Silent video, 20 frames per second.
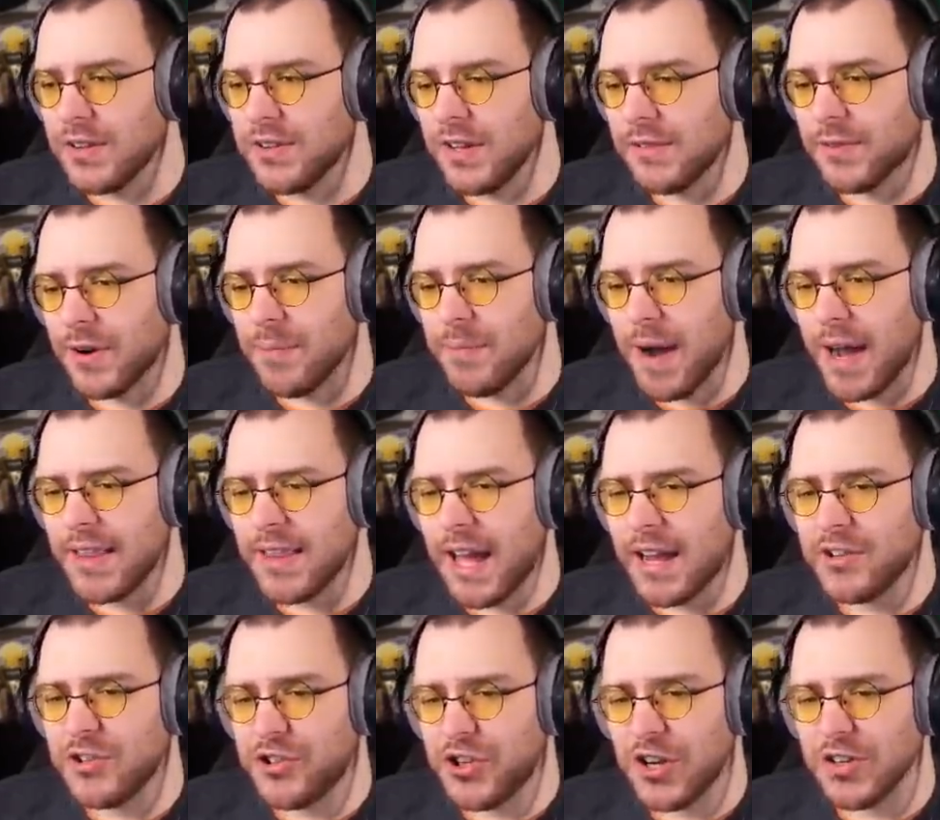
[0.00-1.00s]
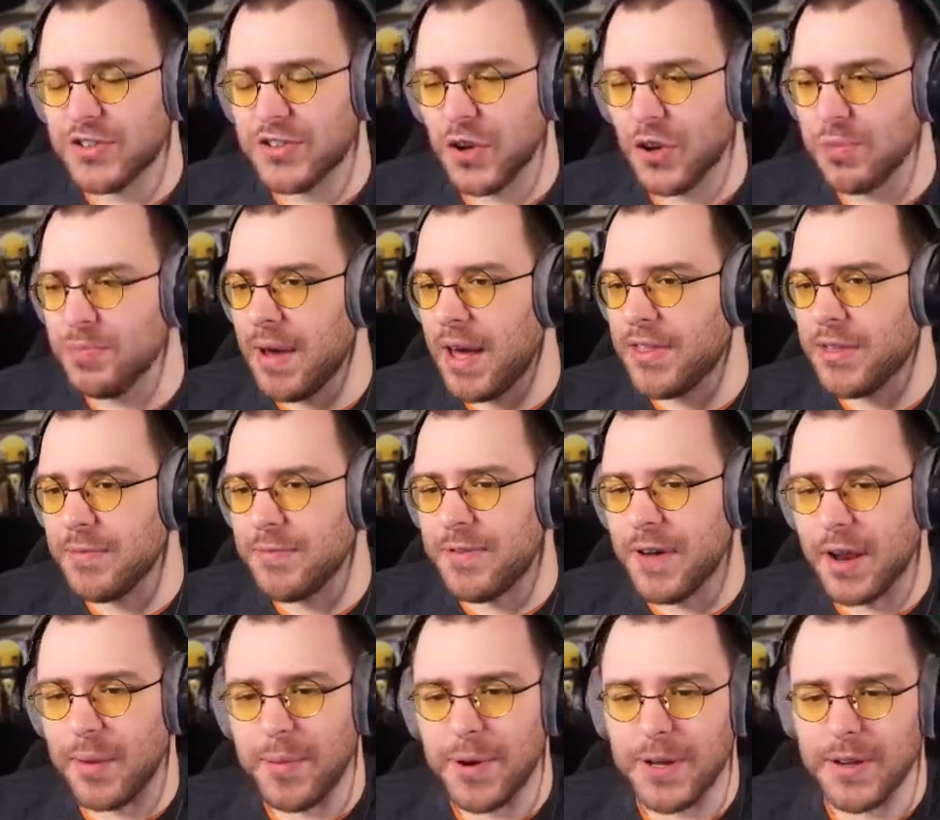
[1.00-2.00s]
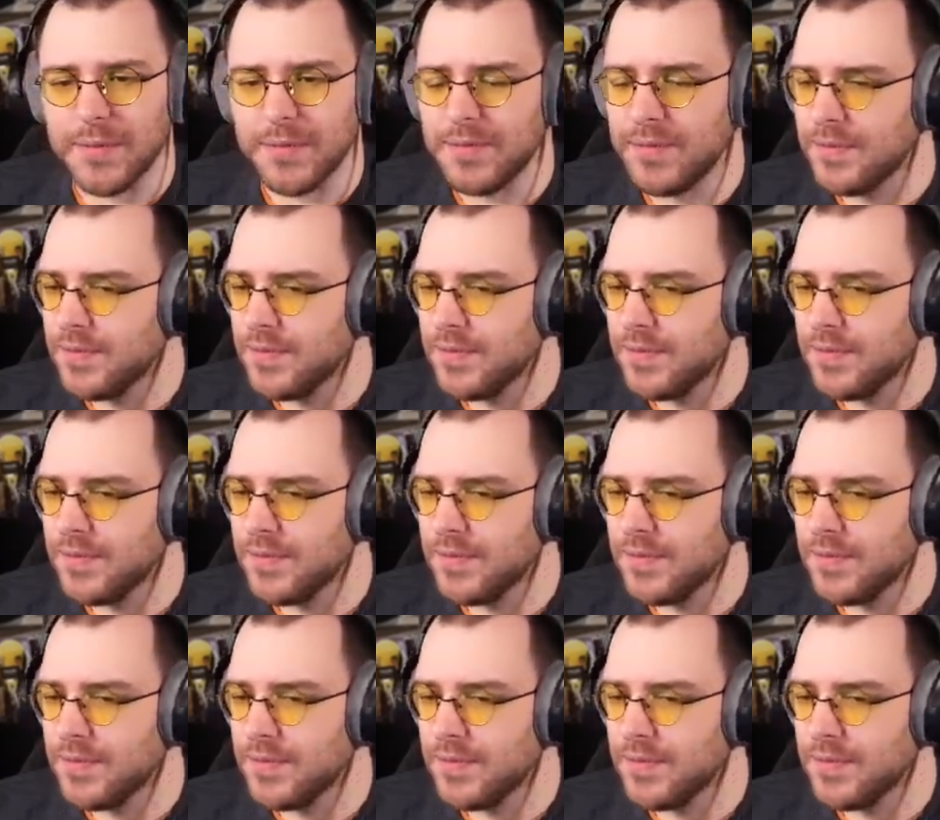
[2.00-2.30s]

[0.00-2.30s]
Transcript: different. My dad just sold methamphetamine.